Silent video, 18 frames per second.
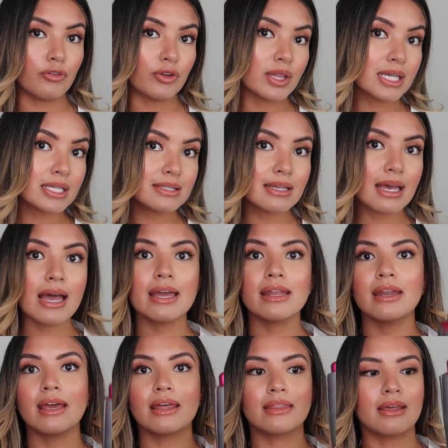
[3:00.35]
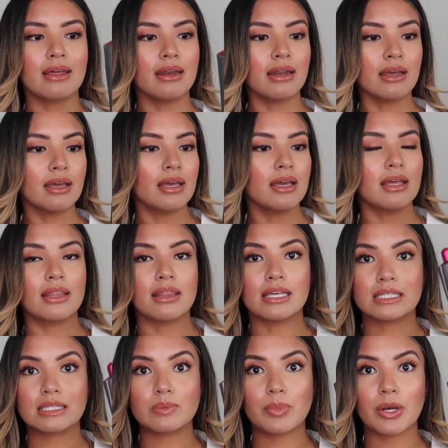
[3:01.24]
for this side, and then
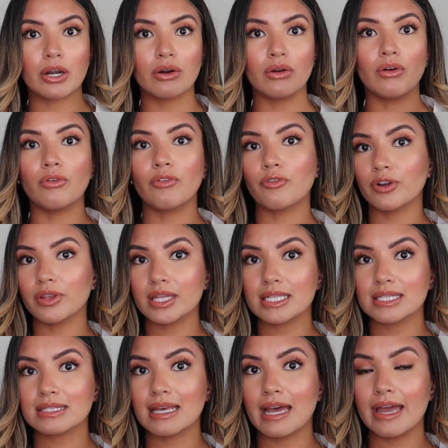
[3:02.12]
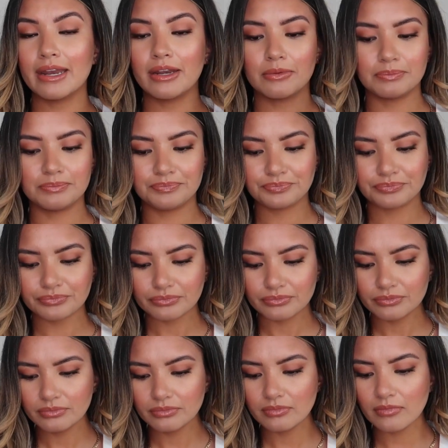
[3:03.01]
this barrel for this side.
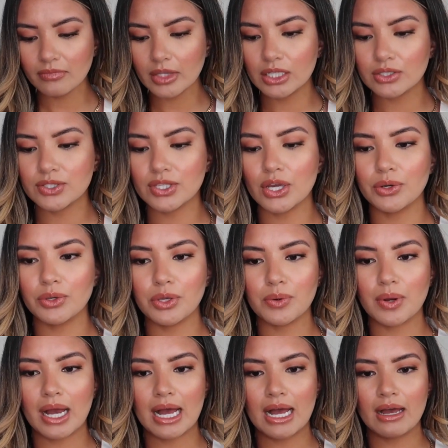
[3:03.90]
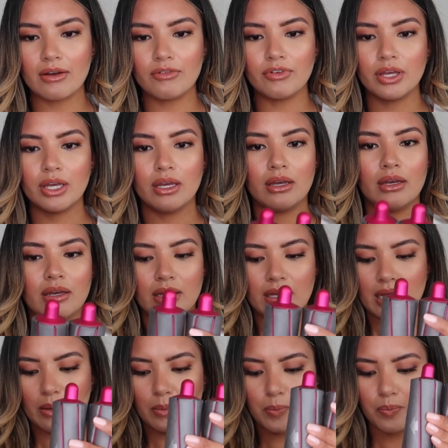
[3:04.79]
So you have,
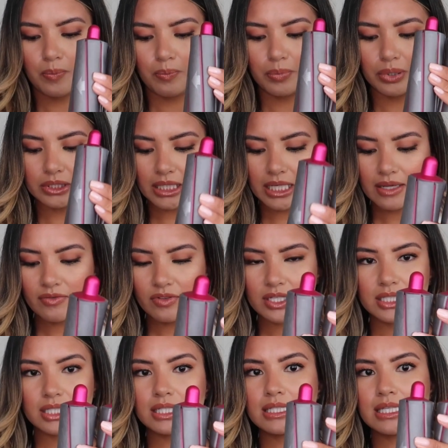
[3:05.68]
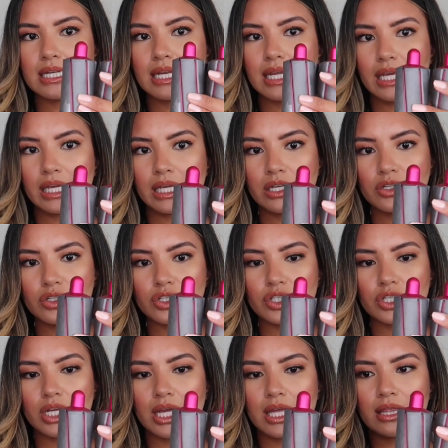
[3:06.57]
I believe this is 1
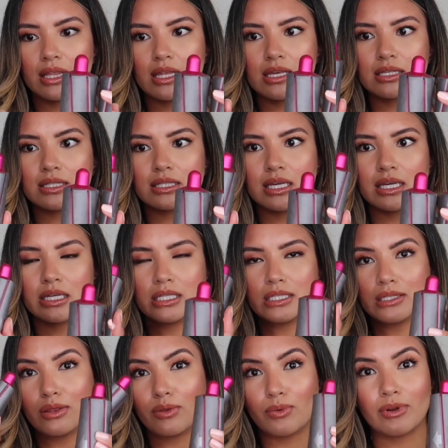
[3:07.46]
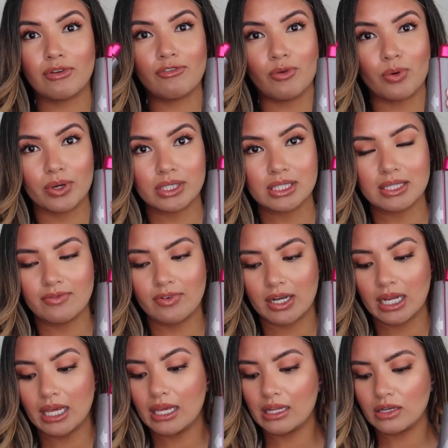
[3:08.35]
inch and this is 3/4 of
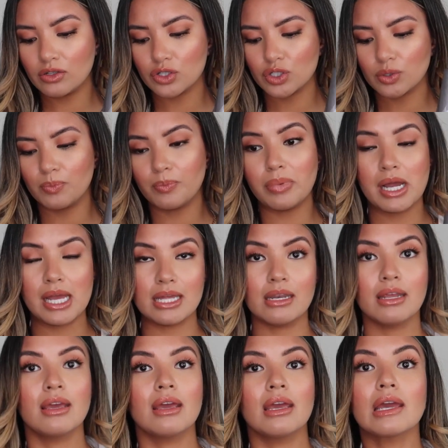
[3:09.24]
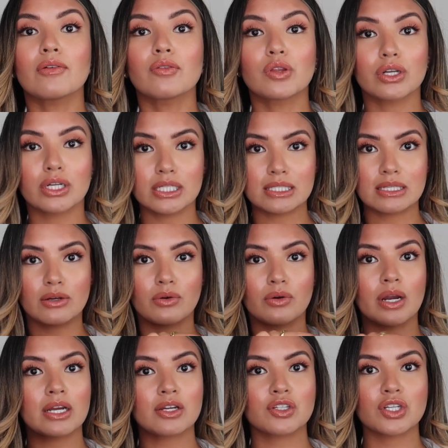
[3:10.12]
an inch. But if there is a
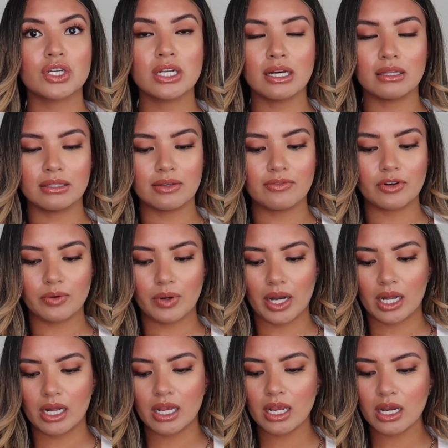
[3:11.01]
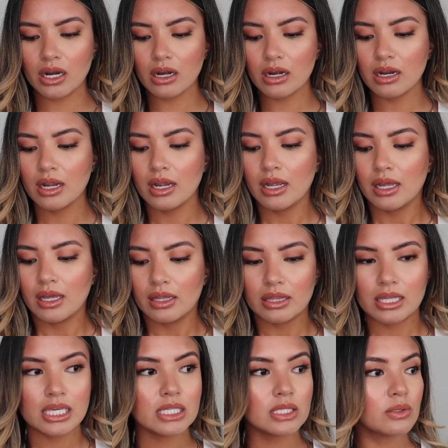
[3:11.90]
correction, I'll leave it right here.
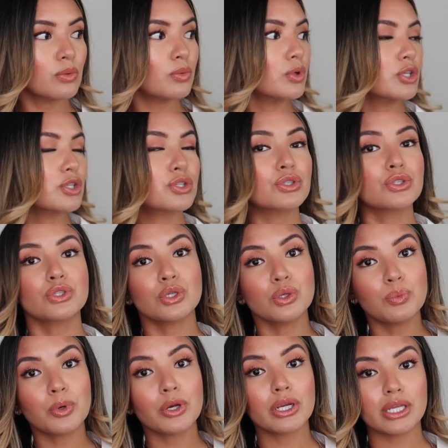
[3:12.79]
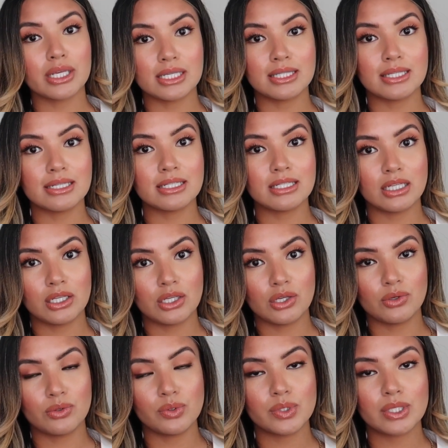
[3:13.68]
These were super easy to
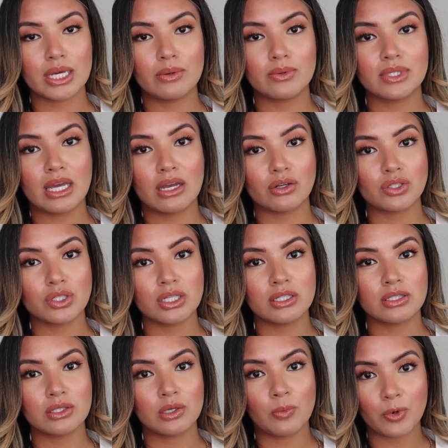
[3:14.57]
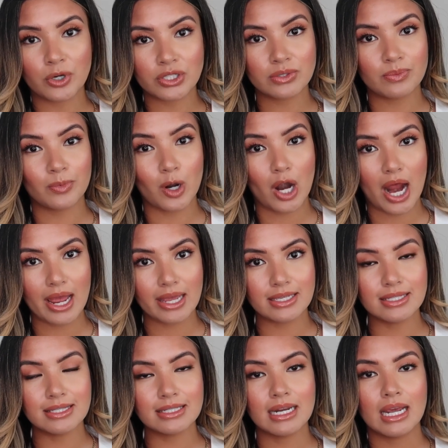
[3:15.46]
use. I was actually super
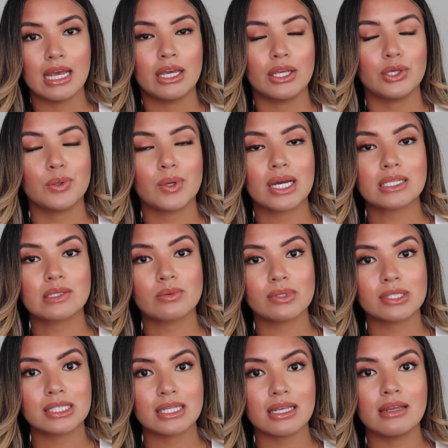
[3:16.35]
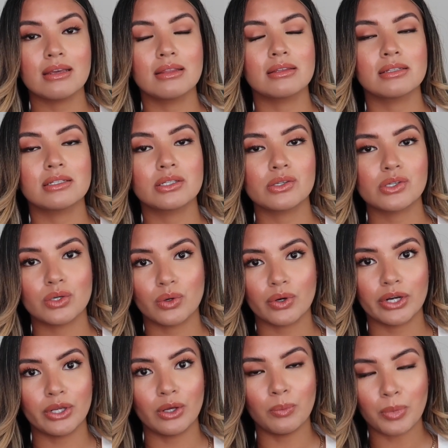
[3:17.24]
surprised. You guys will see in the
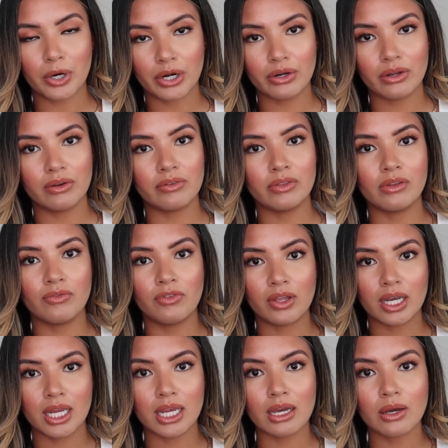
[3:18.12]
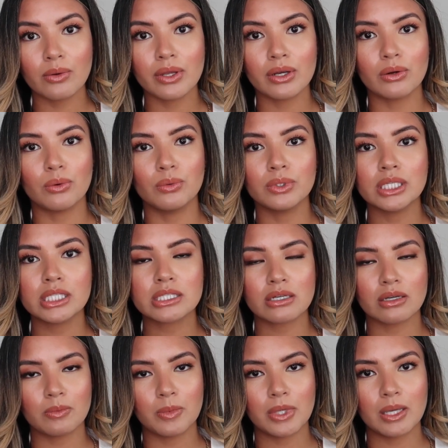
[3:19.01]
tutorial part of the video, it only
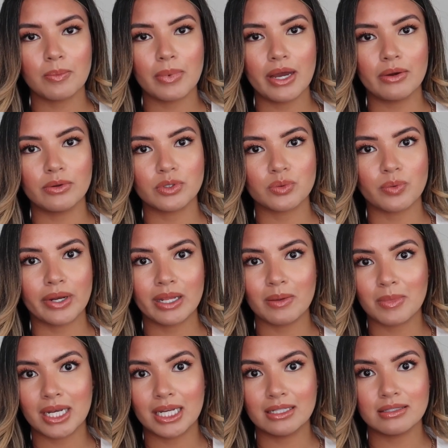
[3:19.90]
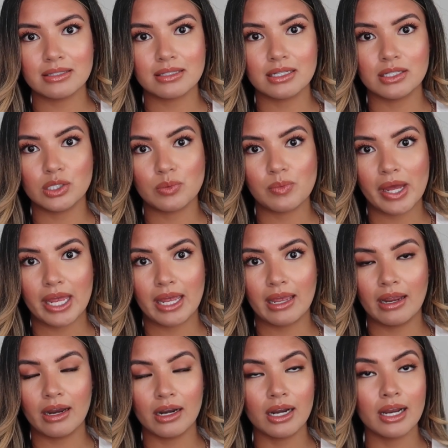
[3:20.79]
took me about 20 minutes to do my
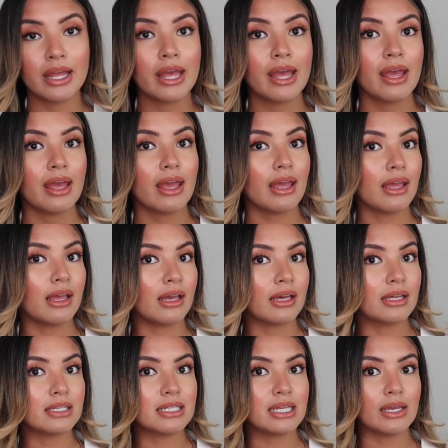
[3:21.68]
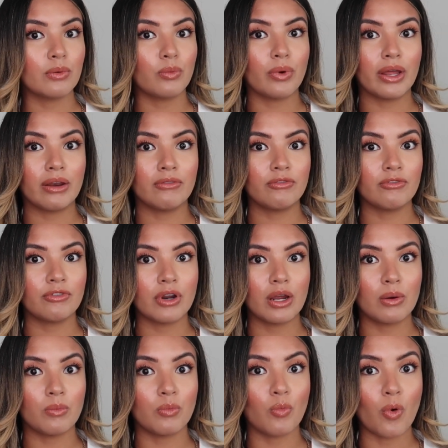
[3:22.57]
hair, and it went
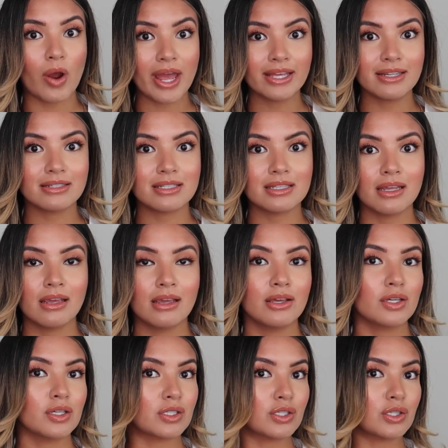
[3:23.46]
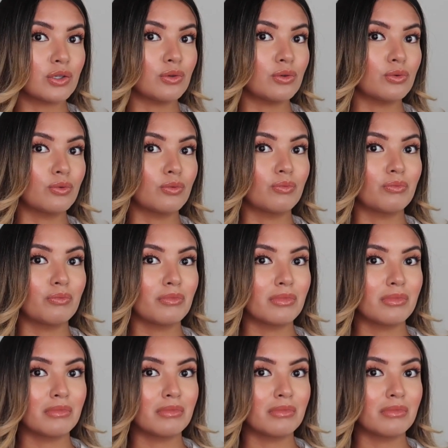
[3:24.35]
from wet to